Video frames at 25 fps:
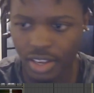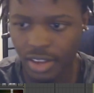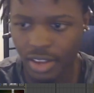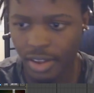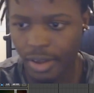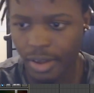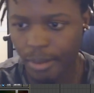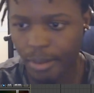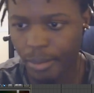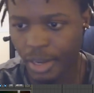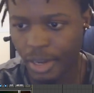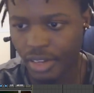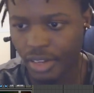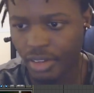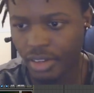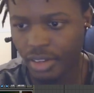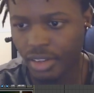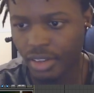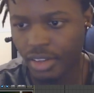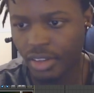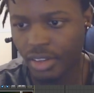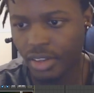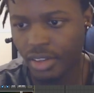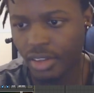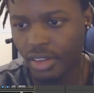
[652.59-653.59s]
But
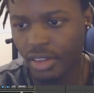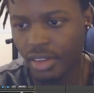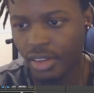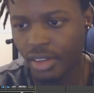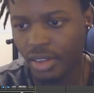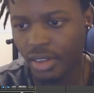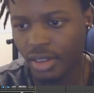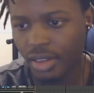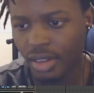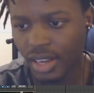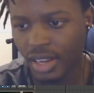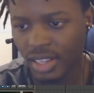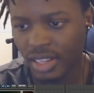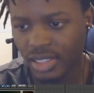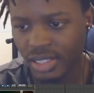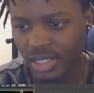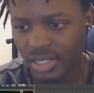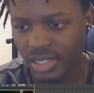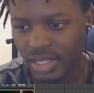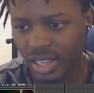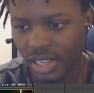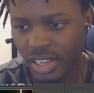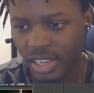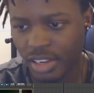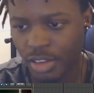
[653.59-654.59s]
as I
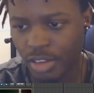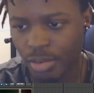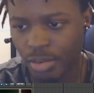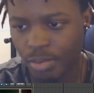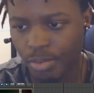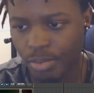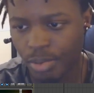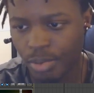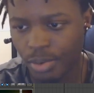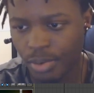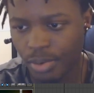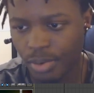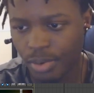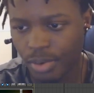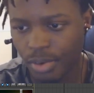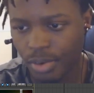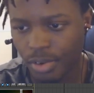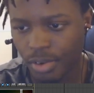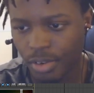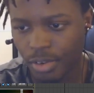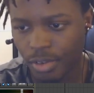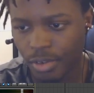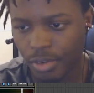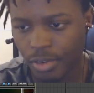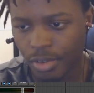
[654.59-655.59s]
said,
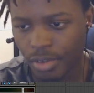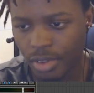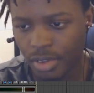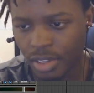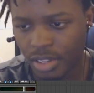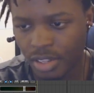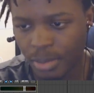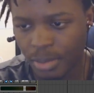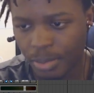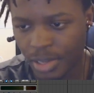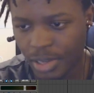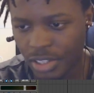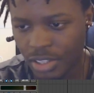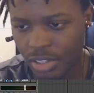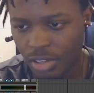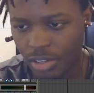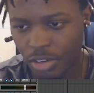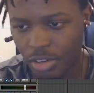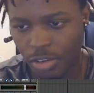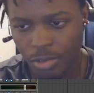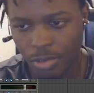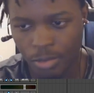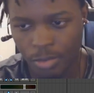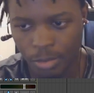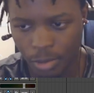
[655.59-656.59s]
it depends on your
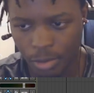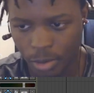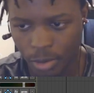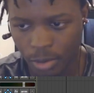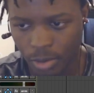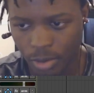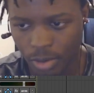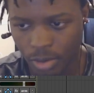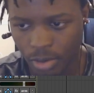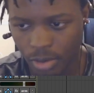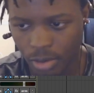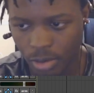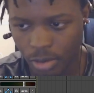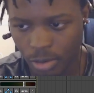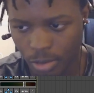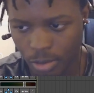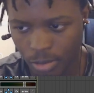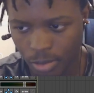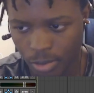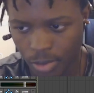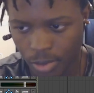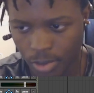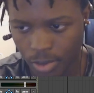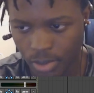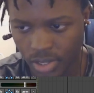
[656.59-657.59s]
vocal
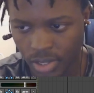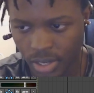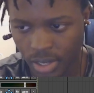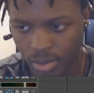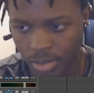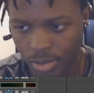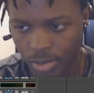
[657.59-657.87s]
type.